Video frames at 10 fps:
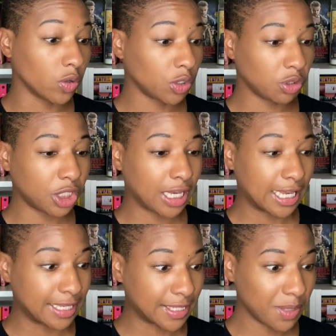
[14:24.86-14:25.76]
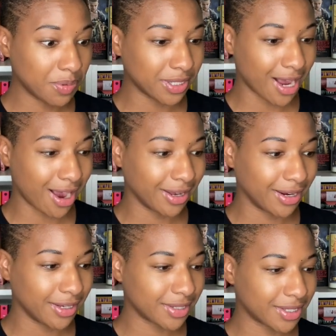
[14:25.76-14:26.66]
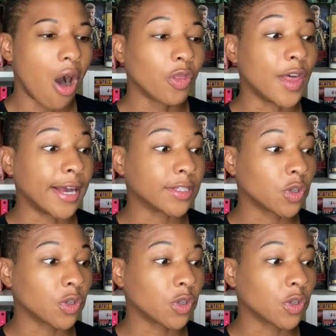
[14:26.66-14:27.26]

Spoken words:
so she is the protagonist. That's